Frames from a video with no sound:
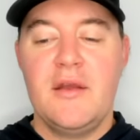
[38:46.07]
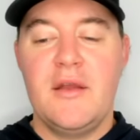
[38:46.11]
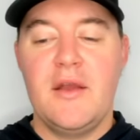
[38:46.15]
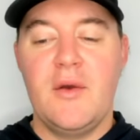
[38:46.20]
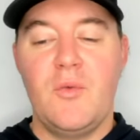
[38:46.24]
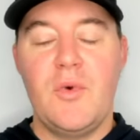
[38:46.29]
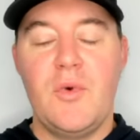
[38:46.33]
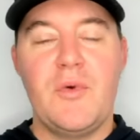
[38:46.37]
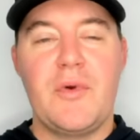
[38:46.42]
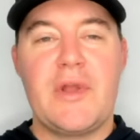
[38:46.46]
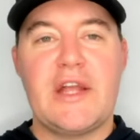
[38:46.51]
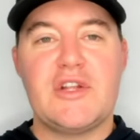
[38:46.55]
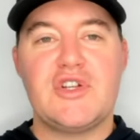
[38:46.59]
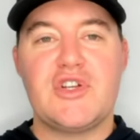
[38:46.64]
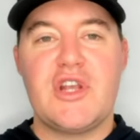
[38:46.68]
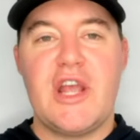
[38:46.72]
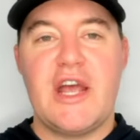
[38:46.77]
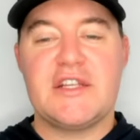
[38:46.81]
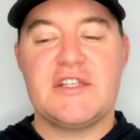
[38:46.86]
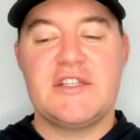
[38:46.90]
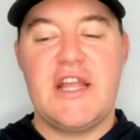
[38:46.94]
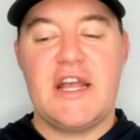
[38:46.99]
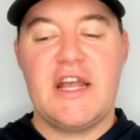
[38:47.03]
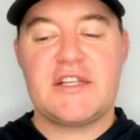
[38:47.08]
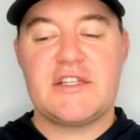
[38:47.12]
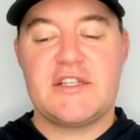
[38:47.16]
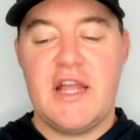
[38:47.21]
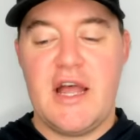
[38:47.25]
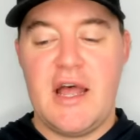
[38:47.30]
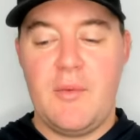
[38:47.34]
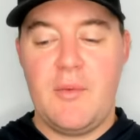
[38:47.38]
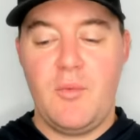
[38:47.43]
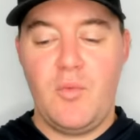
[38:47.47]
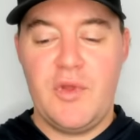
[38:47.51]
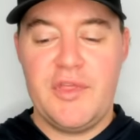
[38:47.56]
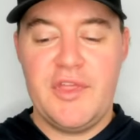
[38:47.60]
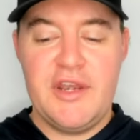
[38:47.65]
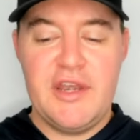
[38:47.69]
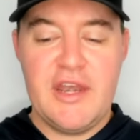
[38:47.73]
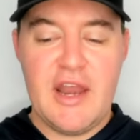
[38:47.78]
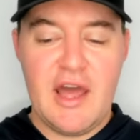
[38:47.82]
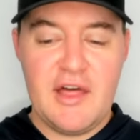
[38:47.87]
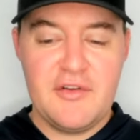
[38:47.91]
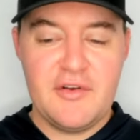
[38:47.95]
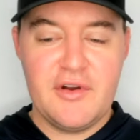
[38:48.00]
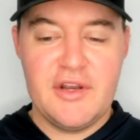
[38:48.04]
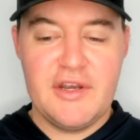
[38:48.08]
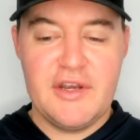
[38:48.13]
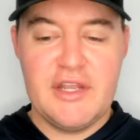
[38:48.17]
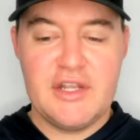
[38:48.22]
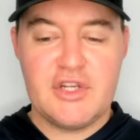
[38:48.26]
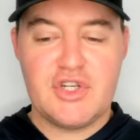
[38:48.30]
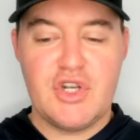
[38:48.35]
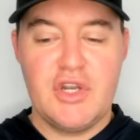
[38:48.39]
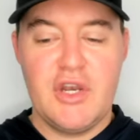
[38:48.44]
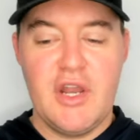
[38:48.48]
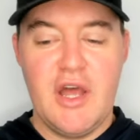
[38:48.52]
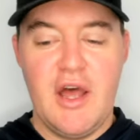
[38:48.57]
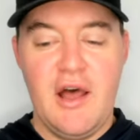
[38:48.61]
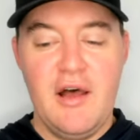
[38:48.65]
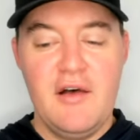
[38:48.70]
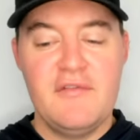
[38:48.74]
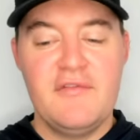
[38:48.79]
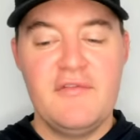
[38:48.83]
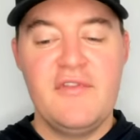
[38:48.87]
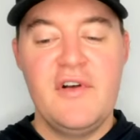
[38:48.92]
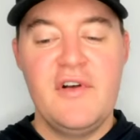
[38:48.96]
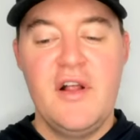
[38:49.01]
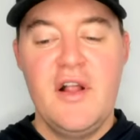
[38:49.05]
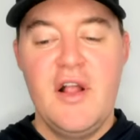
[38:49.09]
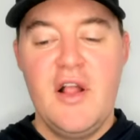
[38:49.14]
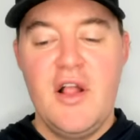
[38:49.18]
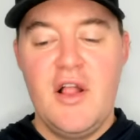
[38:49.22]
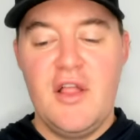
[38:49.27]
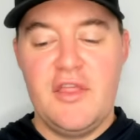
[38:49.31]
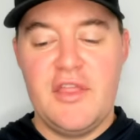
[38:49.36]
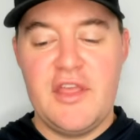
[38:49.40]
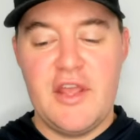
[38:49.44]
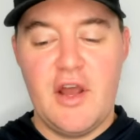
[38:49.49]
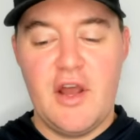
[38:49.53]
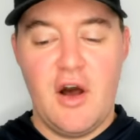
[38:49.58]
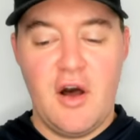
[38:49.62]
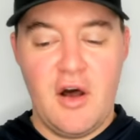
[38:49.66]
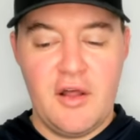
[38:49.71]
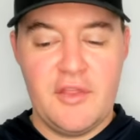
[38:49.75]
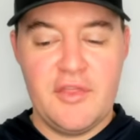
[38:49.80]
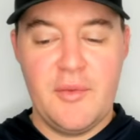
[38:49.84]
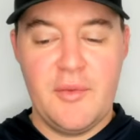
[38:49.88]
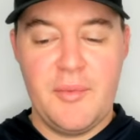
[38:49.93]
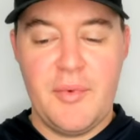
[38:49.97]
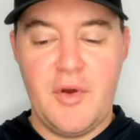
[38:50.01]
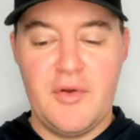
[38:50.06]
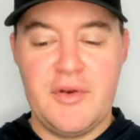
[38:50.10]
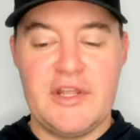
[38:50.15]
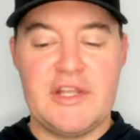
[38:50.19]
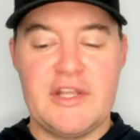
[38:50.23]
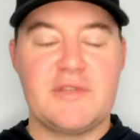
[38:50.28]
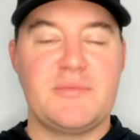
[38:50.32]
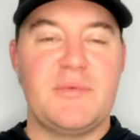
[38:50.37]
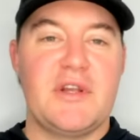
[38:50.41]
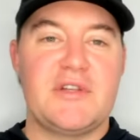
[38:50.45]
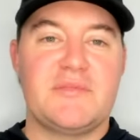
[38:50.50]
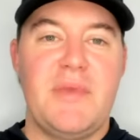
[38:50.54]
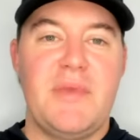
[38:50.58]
and we will catch you guys next time with another edition of the On the Pony Express